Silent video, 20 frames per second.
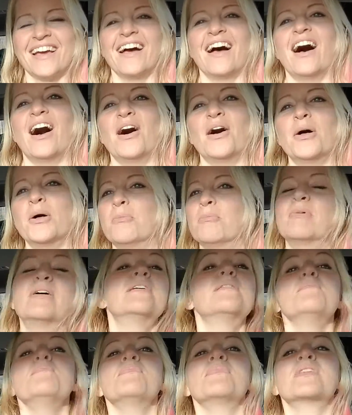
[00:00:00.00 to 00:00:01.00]

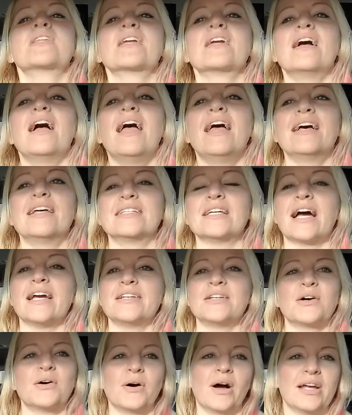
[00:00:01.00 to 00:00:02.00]
And I don't